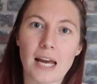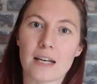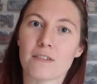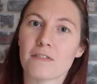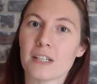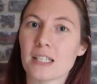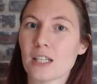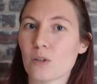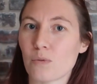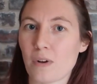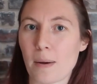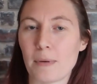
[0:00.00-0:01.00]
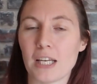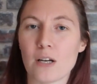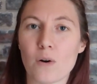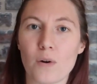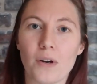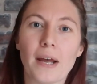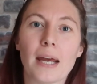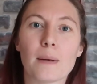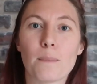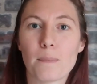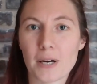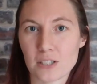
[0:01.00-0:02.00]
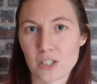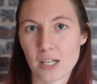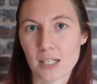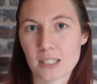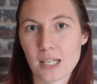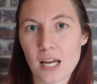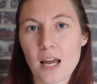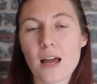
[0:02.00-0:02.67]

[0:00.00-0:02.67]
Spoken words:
and feeding your family on a budget.